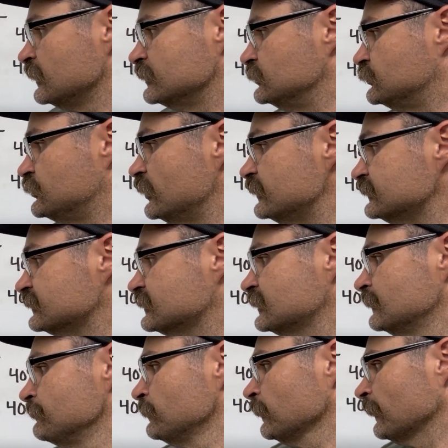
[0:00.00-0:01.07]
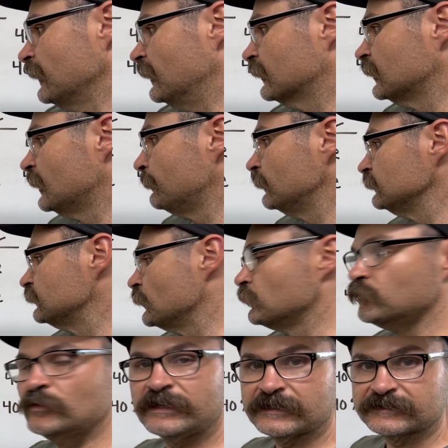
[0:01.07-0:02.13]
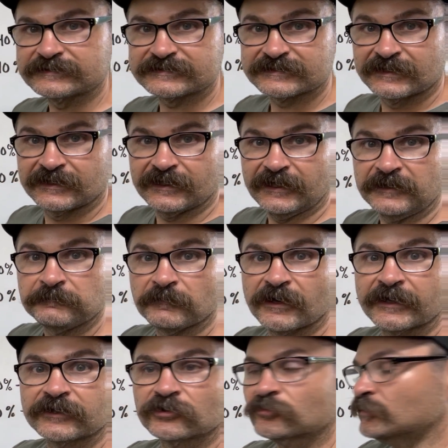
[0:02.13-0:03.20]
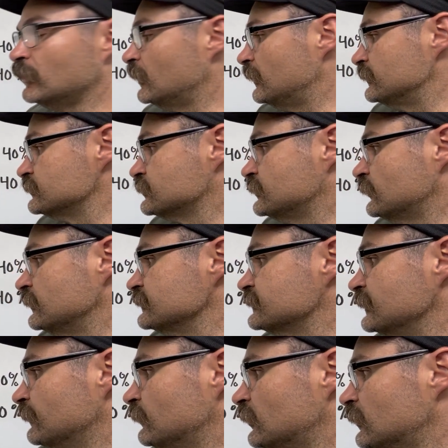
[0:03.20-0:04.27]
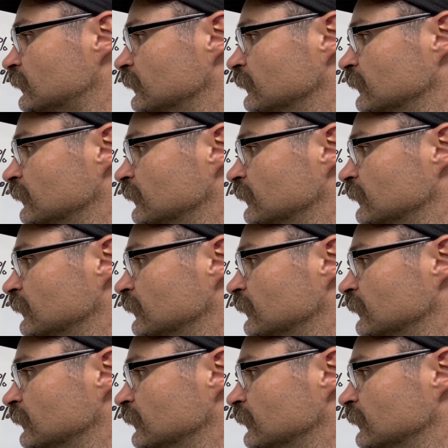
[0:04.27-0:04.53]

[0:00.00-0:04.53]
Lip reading: Just a couple of weeks in my garage during summer,